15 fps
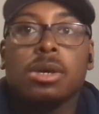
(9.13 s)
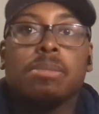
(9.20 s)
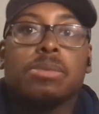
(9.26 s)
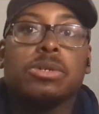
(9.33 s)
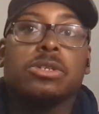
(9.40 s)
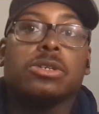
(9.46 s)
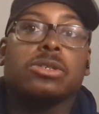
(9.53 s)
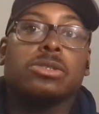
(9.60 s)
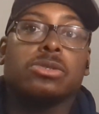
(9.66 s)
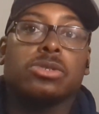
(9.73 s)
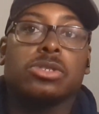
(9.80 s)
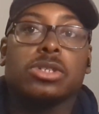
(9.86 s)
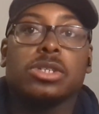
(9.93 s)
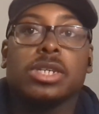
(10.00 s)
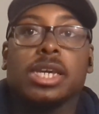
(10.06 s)
put it on all
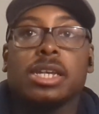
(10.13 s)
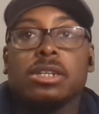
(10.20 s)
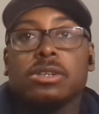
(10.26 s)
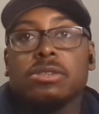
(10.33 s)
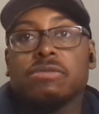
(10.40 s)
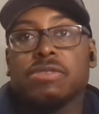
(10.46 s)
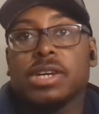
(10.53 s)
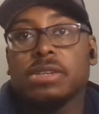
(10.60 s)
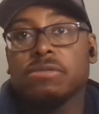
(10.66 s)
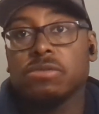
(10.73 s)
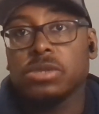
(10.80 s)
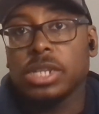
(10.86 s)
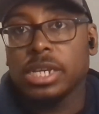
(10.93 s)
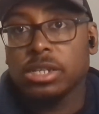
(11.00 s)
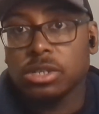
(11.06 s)
so you get notified of
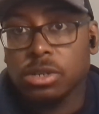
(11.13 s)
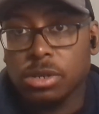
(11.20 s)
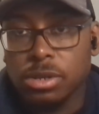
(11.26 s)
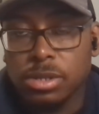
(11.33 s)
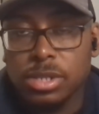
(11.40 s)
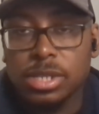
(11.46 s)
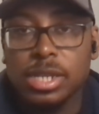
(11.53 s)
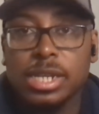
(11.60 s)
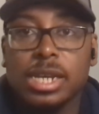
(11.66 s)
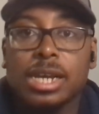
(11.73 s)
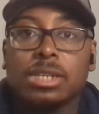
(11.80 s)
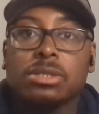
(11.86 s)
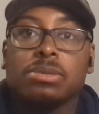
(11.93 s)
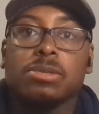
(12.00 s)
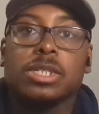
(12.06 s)
all the latest content
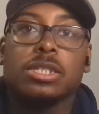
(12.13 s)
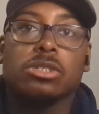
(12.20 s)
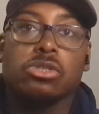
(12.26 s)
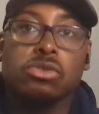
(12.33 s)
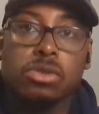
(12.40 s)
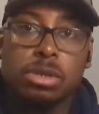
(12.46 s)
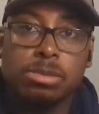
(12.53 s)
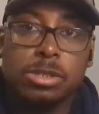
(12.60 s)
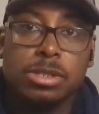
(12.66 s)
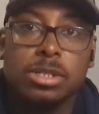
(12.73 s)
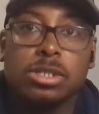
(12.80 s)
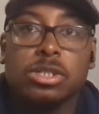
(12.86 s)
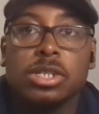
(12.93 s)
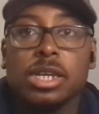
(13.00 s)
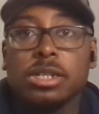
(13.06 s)
as and when it drops on
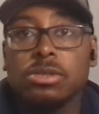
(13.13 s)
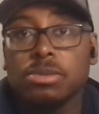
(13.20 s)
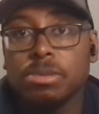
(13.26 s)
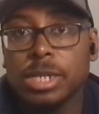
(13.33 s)
the channel.